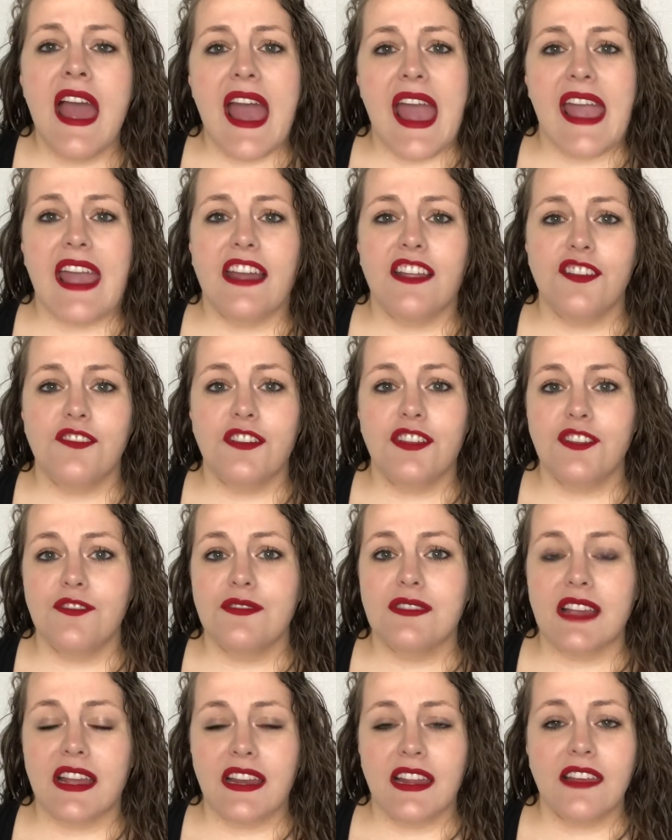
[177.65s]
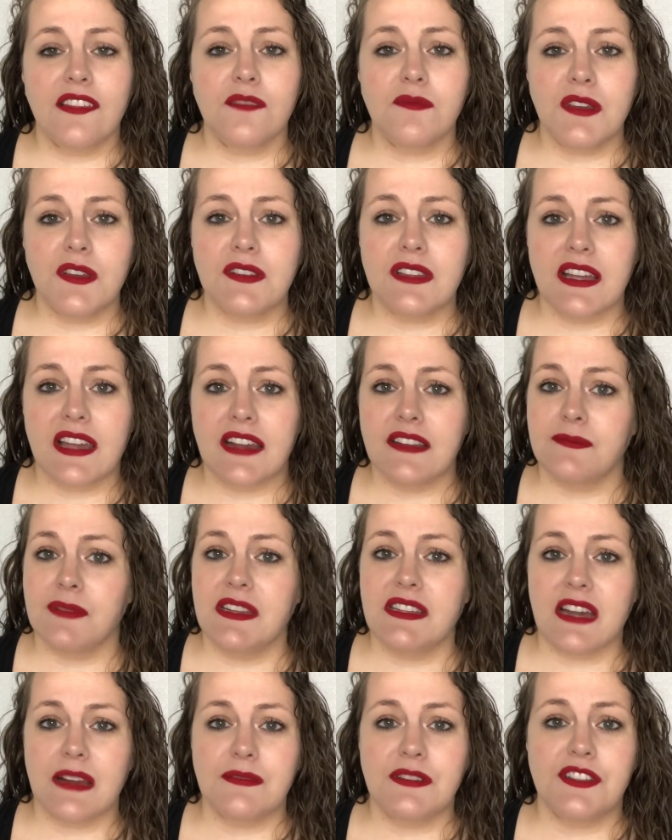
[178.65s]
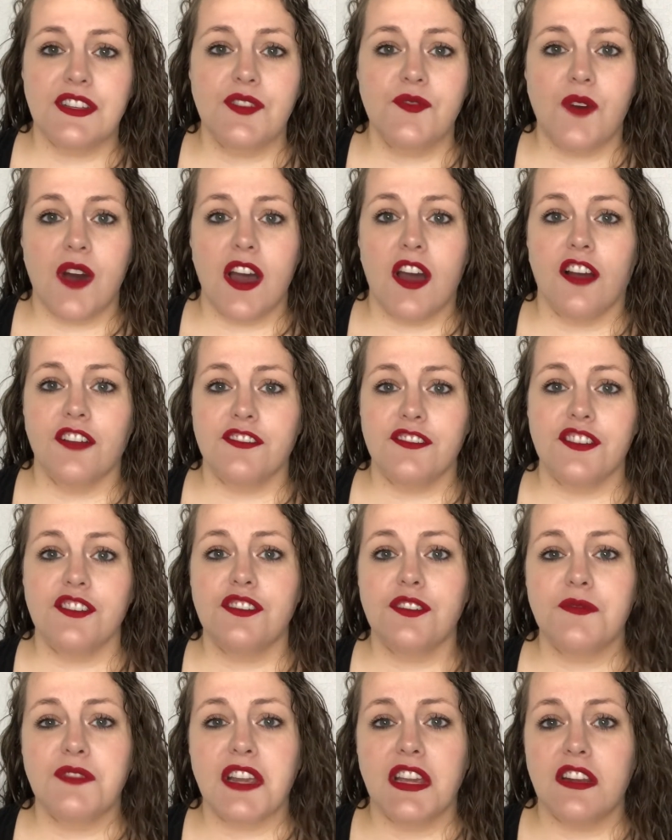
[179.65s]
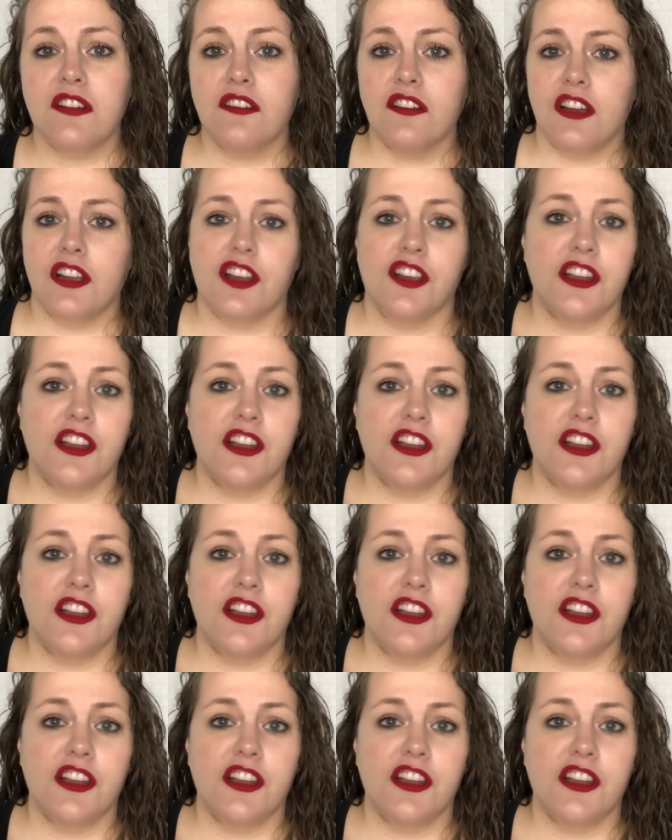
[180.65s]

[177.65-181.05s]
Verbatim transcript: and you can use any of the music as many times as you want on your YouTube channel, on your